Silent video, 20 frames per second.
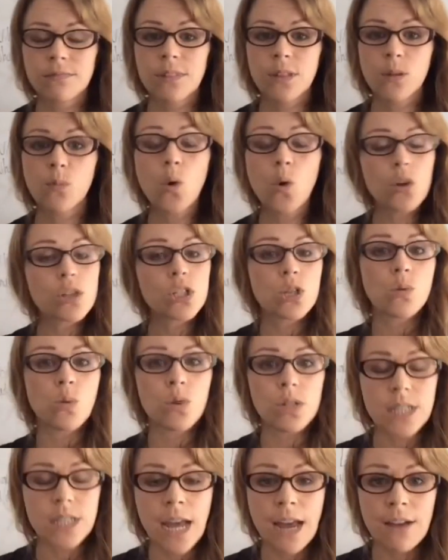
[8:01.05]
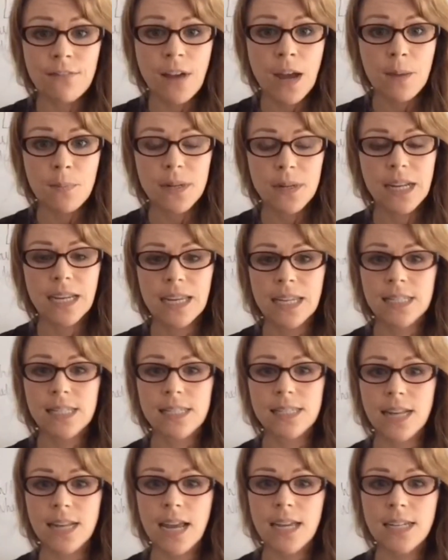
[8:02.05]
What do you want to have happening
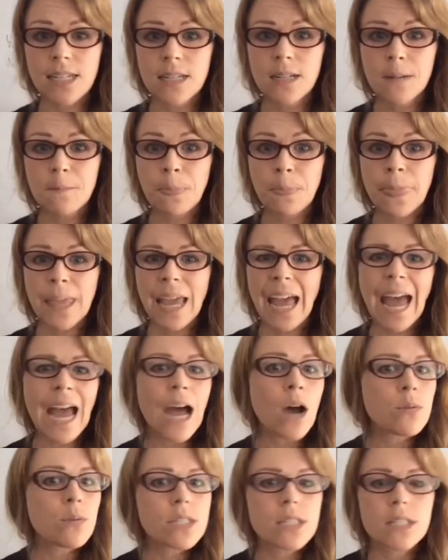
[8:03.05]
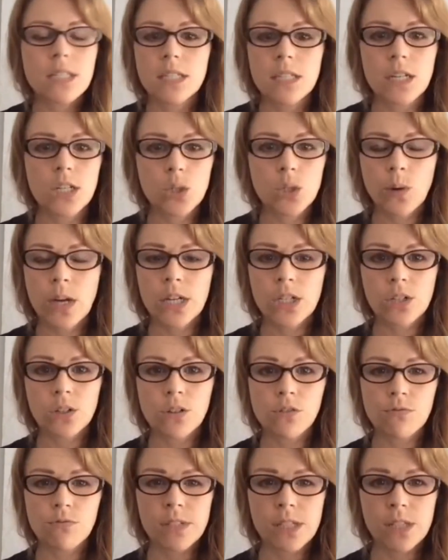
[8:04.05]
instead? How has the situation
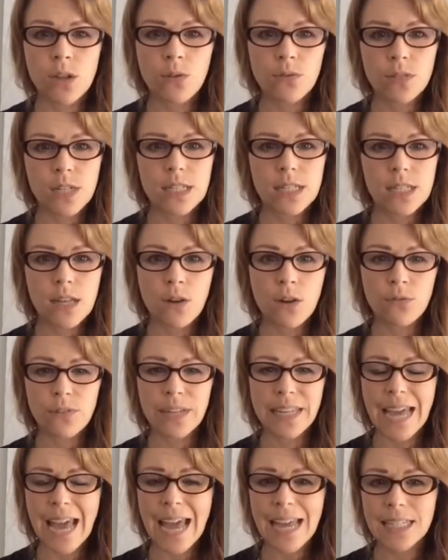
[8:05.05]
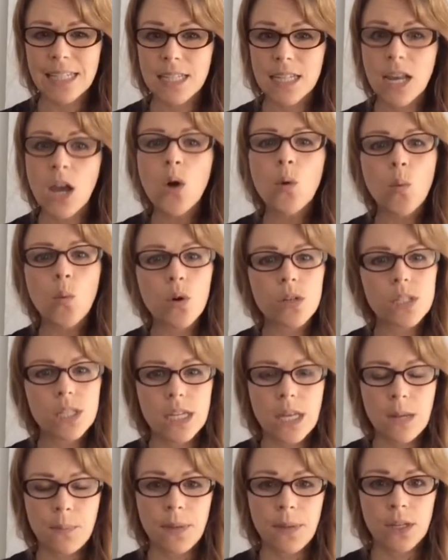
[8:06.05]
not resolved itself yet? What's
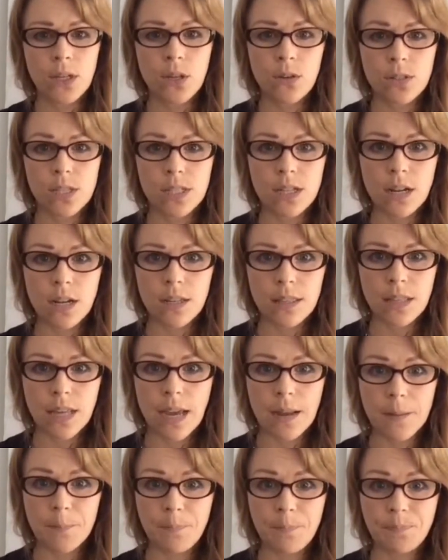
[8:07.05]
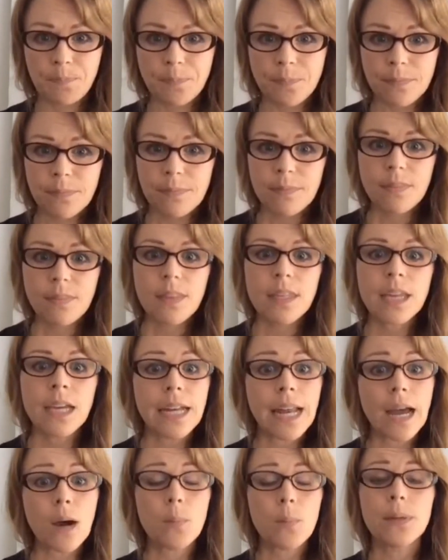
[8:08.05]
keeping you stuck there?
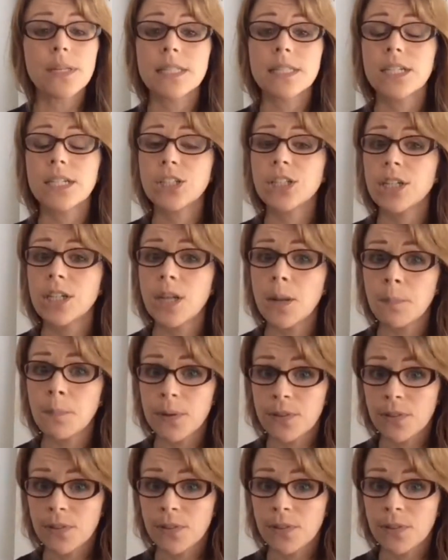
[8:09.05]
Now, position number